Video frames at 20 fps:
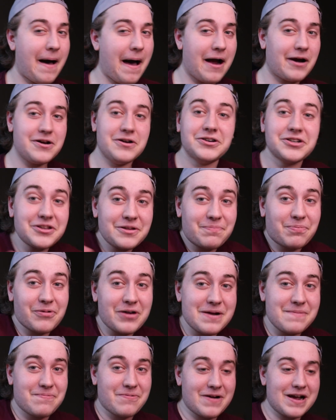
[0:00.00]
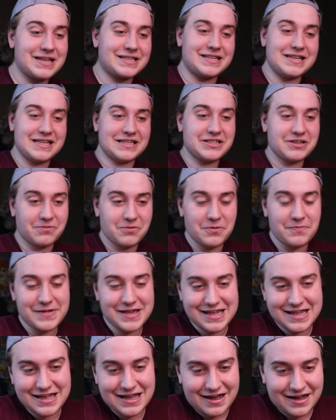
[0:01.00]
are usually pretty pricey, so we'll
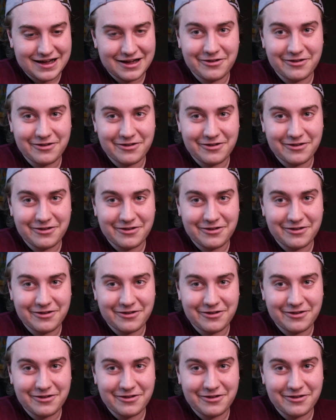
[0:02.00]
be uh,